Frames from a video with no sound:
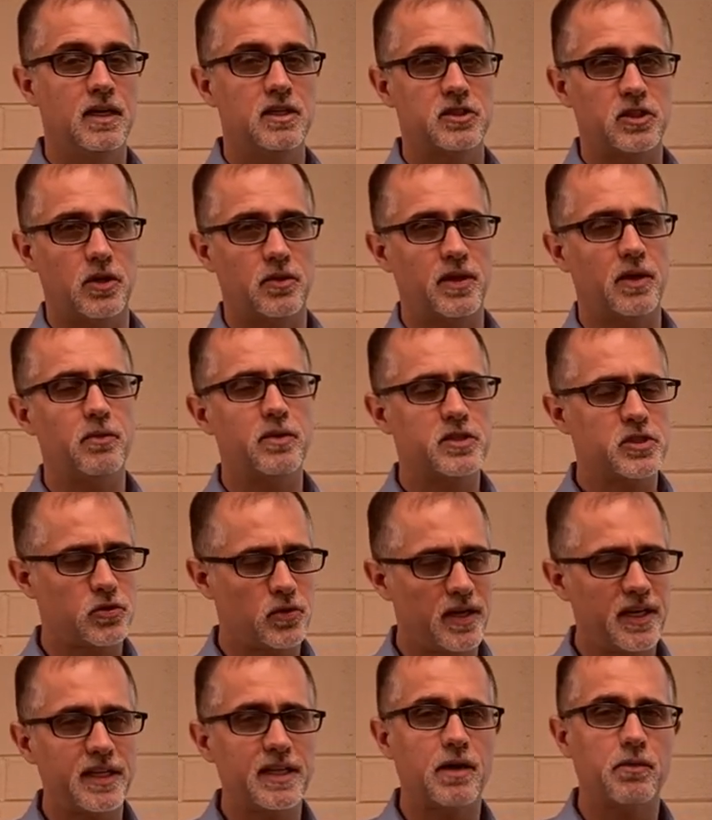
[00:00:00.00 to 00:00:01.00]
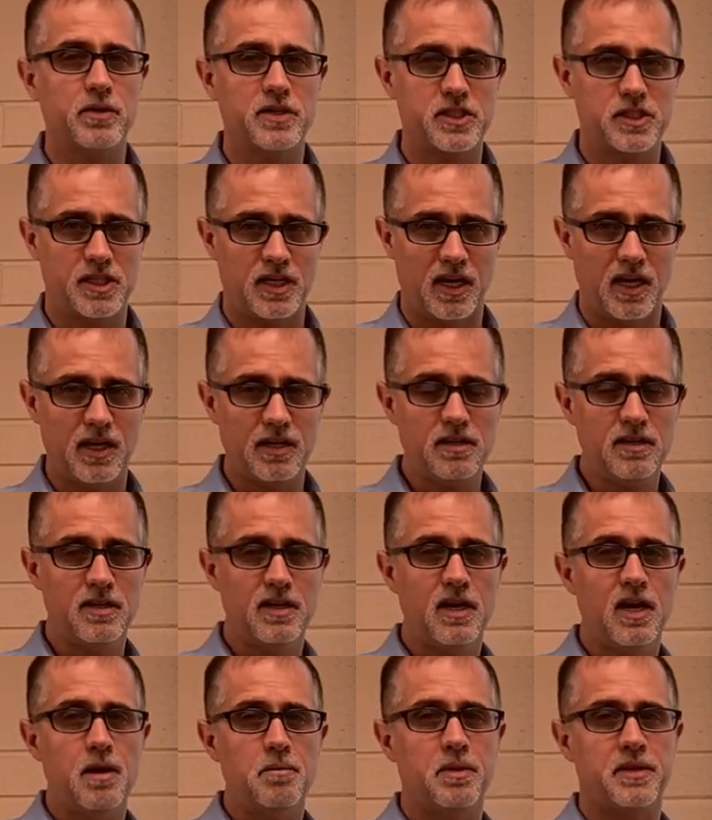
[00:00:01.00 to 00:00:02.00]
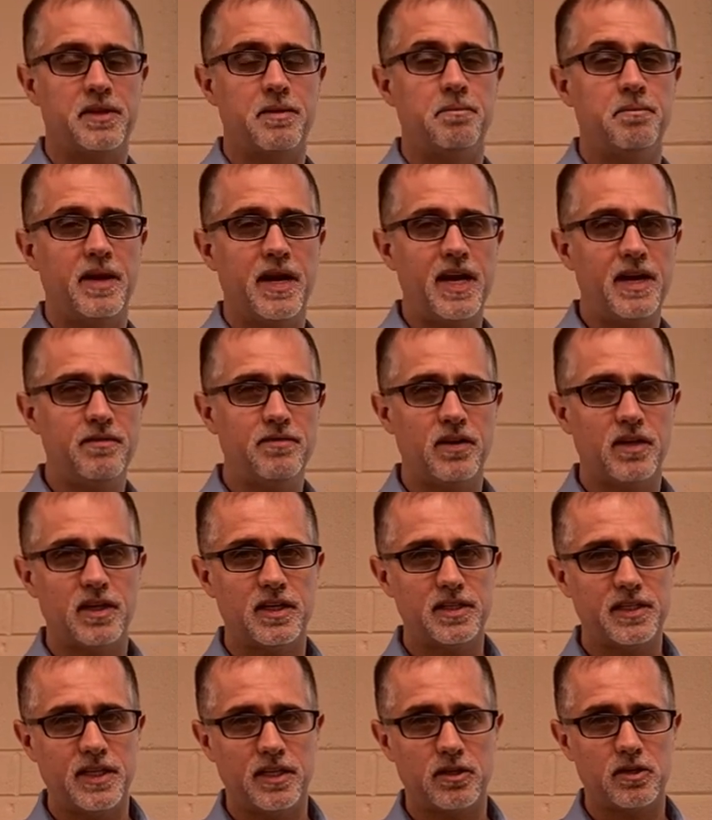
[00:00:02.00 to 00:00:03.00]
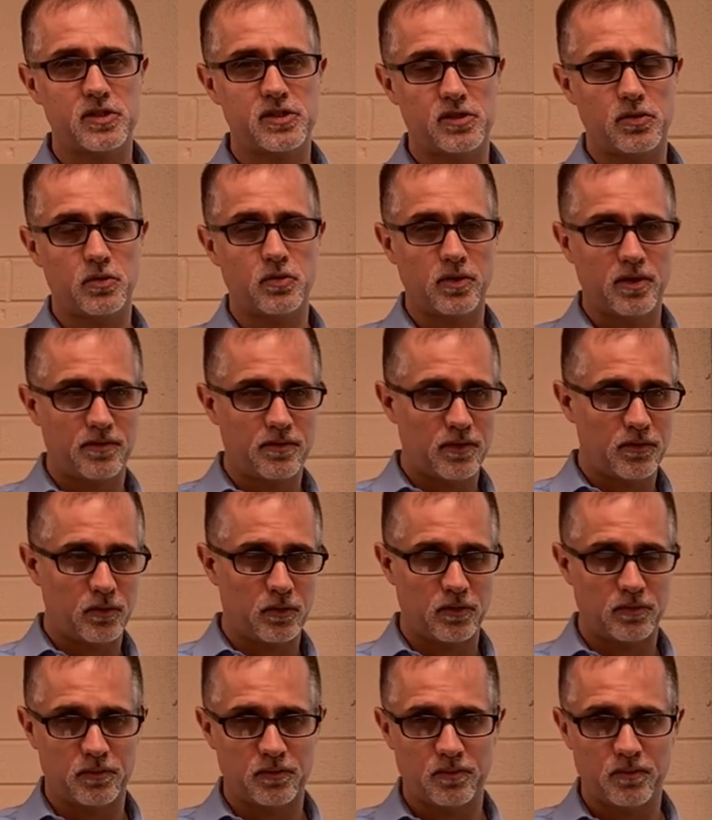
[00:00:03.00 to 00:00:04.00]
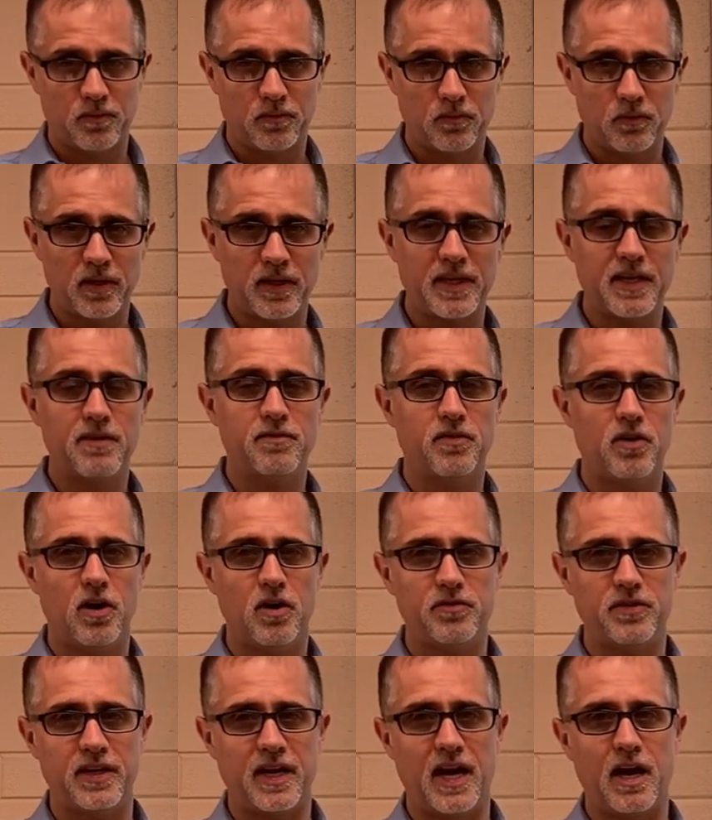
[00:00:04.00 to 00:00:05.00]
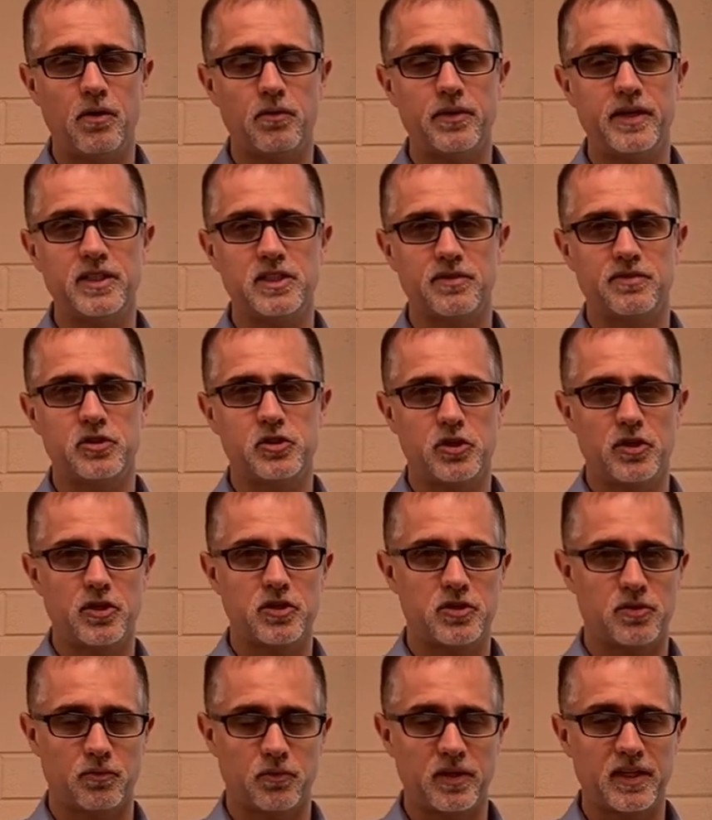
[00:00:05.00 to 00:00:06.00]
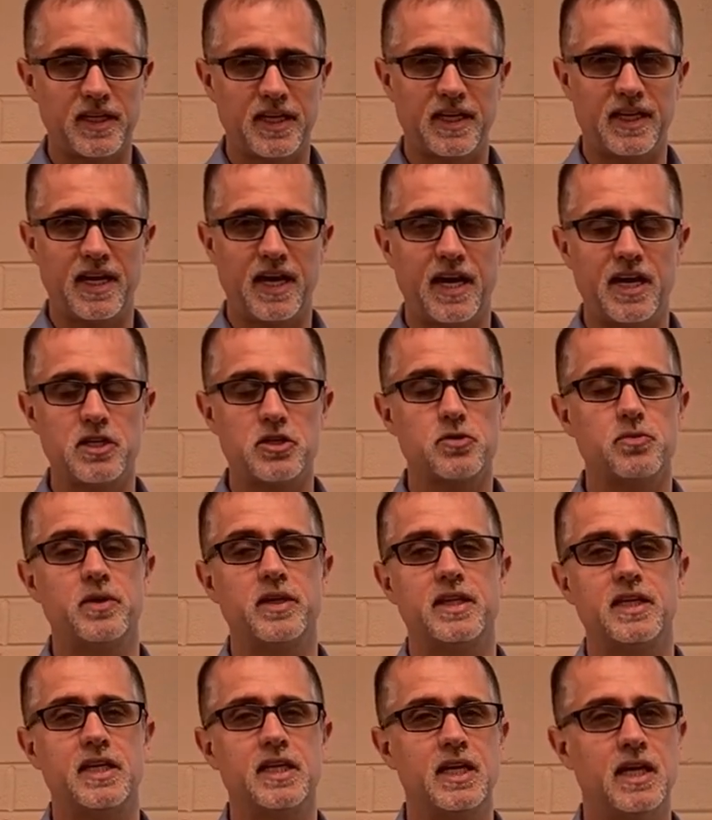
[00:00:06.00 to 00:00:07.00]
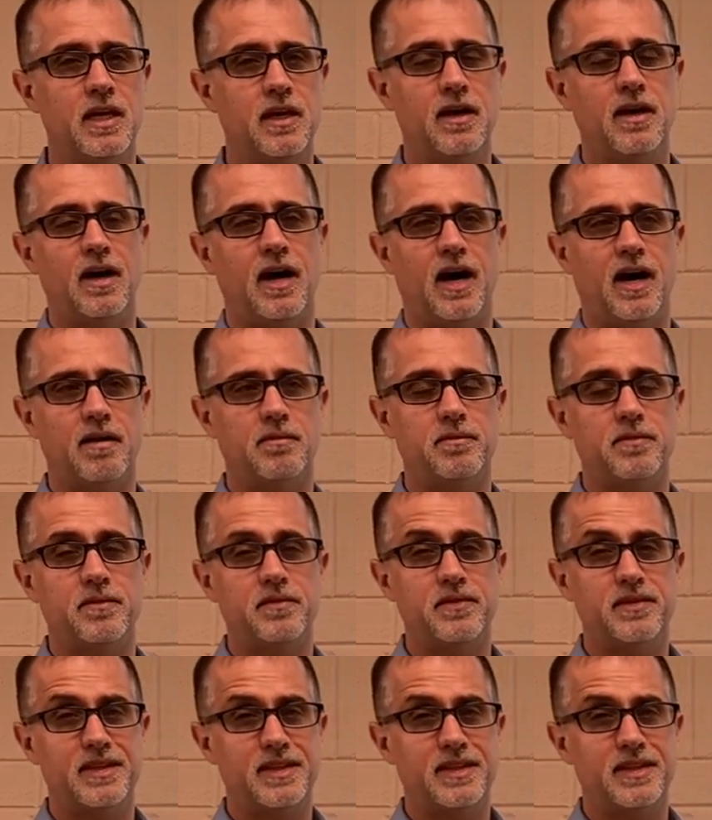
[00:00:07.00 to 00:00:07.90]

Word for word: So there was training that was done, but the main volunteers who are, who are really involved in outreach of the church and really engaged with it um,